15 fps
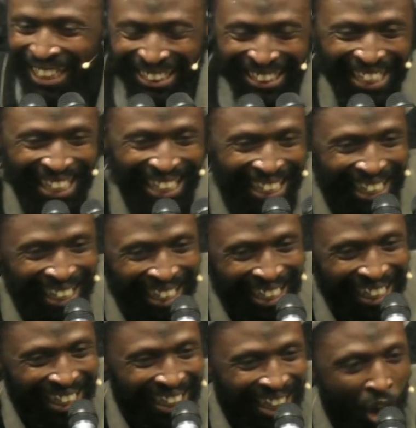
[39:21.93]
there.
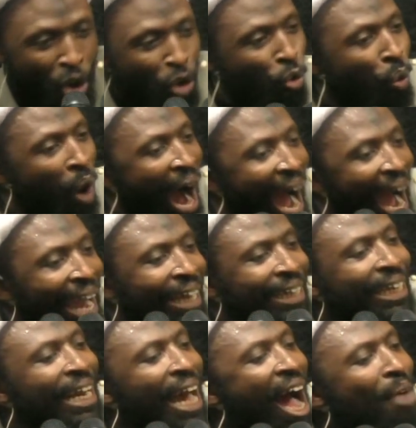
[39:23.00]
Why
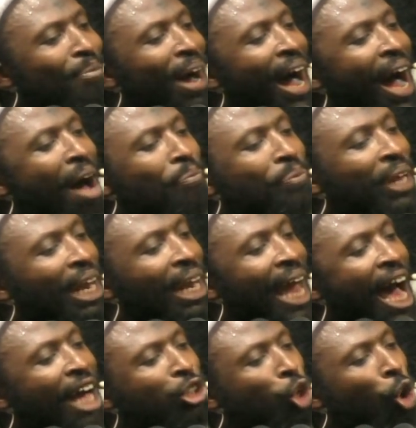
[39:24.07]
did Abba
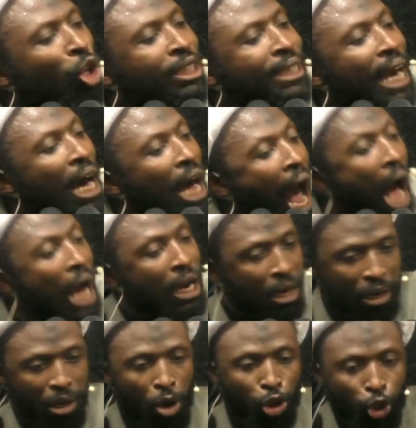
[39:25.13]
Abdullah choose Iraq?
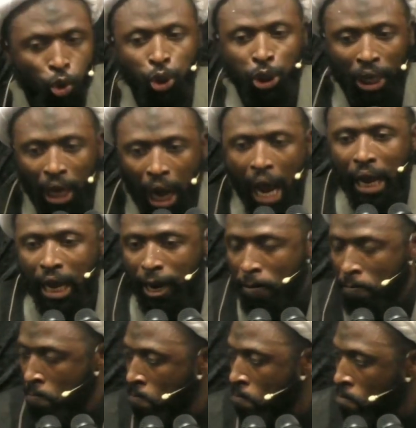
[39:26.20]

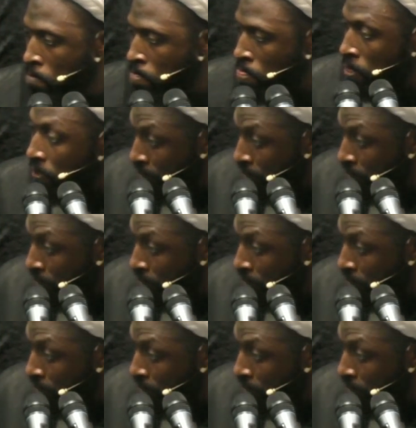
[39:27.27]
It's a